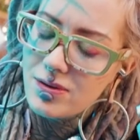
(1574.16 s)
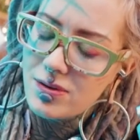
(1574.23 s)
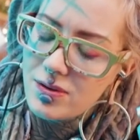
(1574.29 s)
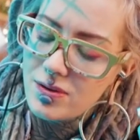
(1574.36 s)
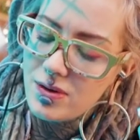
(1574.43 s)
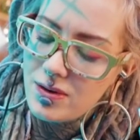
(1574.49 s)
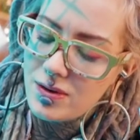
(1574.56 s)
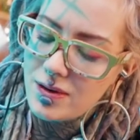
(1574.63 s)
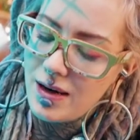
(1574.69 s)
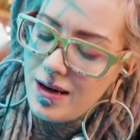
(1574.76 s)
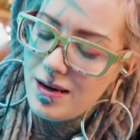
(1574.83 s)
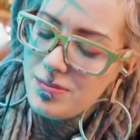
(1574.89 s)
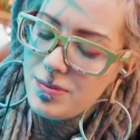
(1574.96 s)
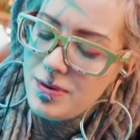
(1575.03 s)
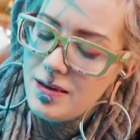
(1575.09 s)

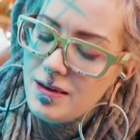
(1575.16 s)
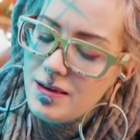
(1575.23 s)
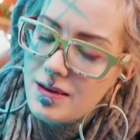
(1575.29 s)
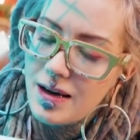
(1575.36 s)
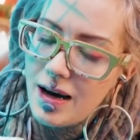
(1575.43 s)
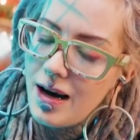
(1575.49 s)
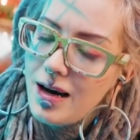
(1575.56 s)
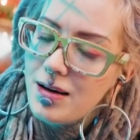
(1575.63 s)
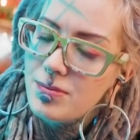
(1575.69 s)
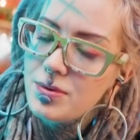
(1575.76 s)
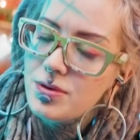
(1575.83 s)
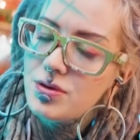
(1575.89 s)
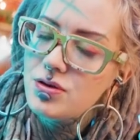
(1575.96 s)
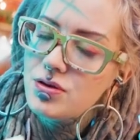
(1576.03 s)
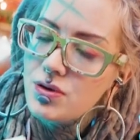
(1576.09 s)
kohlrabi,
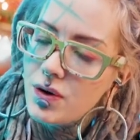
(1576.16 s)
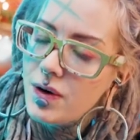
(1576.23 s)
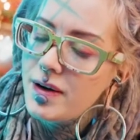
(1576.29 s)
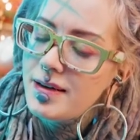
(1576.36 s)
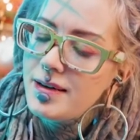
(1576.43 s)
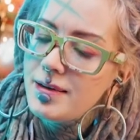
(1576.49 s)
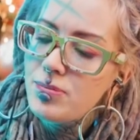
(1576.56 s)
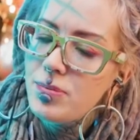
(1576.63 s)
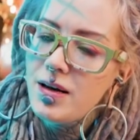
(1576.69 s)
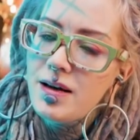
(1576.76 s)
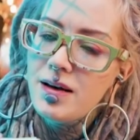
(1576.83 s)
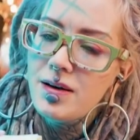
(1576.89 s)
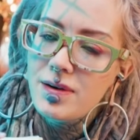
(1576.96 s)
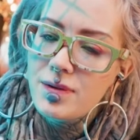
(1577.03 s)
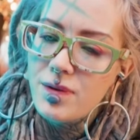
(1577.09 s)
cabbage, turnip
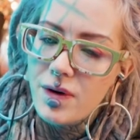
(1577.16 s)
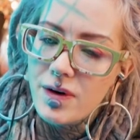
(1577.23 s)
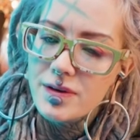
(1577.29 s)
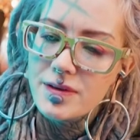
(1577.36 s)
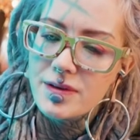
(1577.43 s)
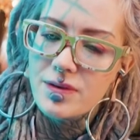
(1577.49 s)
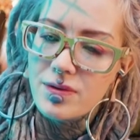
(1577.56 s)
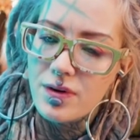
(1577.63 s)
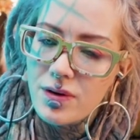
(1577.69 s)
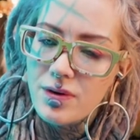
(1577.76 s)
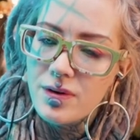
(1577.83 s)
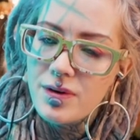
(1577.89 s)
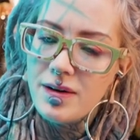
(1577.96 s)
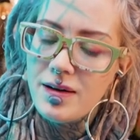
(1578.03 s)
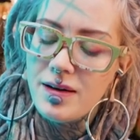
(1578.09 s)
was
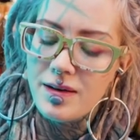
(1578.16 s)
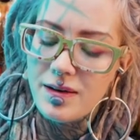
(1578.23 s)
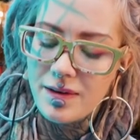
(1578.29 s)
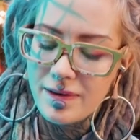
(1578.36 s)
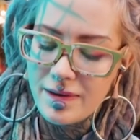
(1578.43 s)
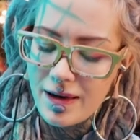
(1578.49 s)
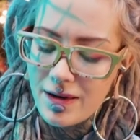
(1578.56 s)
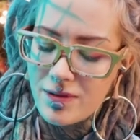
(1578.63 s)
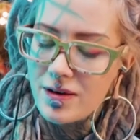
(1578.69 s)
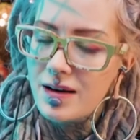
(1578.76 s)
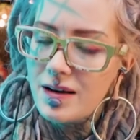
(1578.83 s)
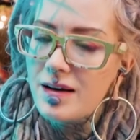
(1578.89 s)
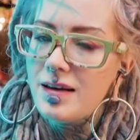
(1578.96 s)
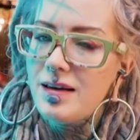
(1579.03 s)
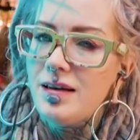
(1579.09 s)
grown in this
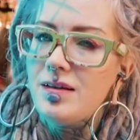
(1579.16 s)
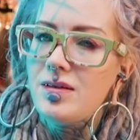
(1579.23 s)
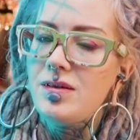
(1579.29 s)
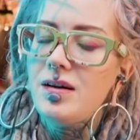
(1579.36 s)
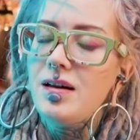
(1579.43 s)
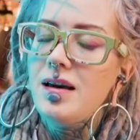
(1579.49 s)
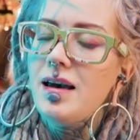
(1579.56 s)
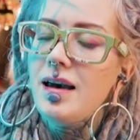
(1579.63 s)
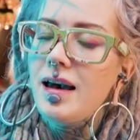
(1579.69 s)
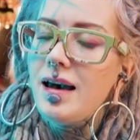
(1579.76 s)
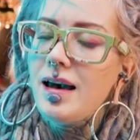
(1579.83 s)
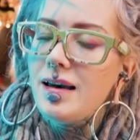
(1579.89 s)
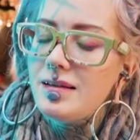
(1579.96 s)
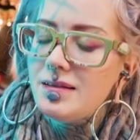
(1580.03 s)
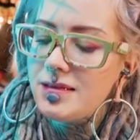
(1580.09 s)
area here
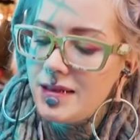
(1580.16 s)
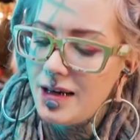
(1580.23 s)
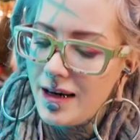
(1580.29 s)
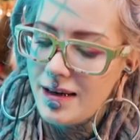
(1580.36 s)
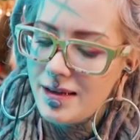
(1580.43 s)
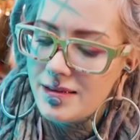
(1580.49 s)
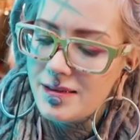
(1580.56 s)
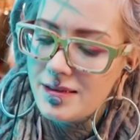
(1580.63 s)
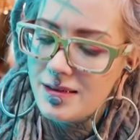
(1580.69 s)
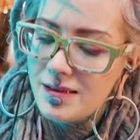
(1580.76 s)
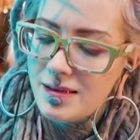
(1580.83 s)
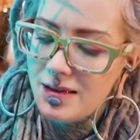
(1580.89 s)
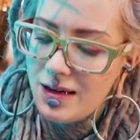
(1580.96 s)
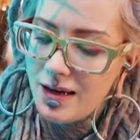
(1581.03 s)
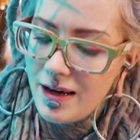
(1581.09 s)
and taste
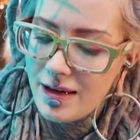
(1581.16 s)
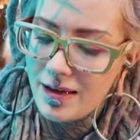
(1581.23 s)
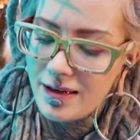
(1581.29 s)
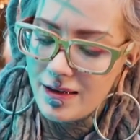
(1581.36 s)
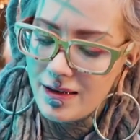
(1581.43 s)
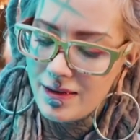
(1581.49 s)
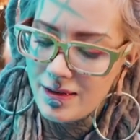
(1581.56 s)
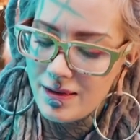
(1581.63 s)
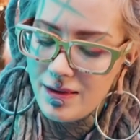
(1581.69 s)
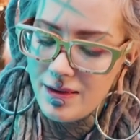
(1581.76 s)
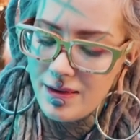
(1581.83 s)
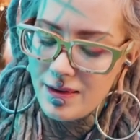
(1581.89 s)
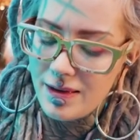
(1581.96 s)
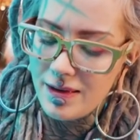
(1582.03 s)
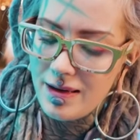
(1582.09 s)
like
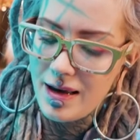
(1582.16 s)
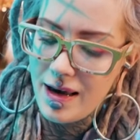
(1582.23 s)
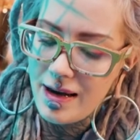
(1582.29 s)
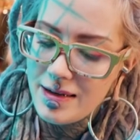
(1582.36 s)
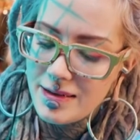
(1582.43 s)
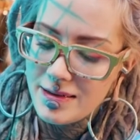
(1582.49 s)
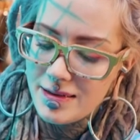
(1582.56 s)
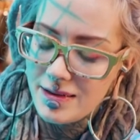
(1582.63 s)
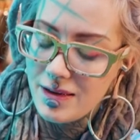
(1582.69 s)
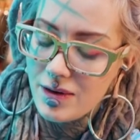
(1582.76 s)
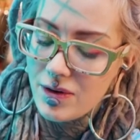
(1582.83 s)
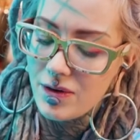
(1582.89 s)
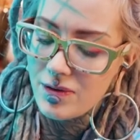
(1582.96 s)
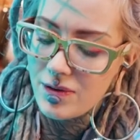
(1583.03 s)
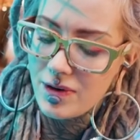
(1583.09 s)
the healthy
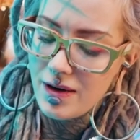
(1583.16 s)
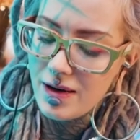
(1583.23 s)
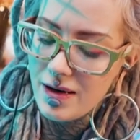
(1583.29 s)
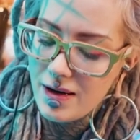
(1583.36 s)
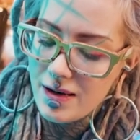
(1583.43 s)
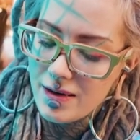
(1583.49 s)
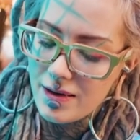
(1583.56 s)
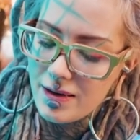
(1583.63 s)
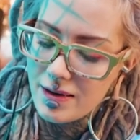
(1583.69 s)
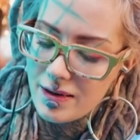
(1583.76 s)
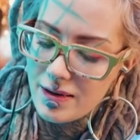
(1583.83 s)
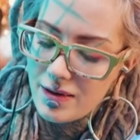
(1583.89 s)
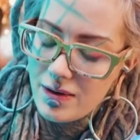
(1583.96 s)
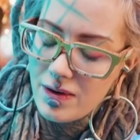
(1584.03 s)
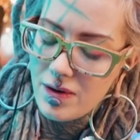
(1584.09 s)
of
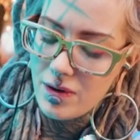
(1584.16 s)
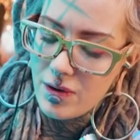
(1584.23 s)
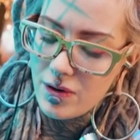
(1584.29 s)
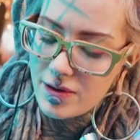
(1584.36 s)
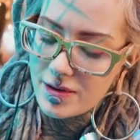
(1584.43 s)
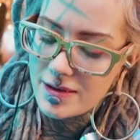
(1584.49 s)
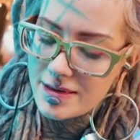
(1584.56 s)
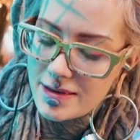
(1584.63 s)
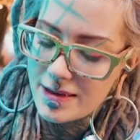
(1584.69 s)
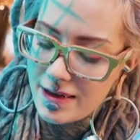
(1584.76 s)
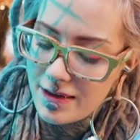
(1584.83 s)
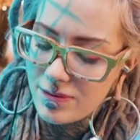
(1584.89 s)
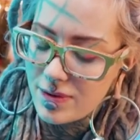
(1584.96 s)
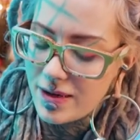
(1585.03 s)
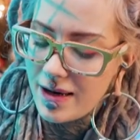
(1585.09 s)
the earth
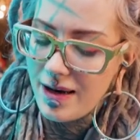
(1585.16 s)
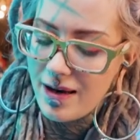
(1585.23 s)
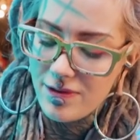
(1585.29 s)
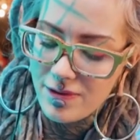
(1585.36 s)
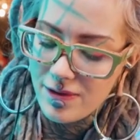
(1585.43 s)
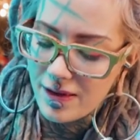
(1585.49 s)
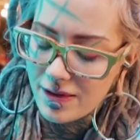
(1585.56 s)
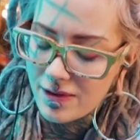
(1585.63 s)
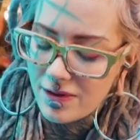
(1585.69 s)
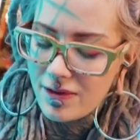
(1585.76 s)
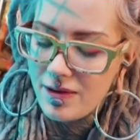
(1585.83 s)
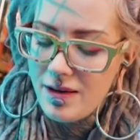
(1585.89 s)
side we have here.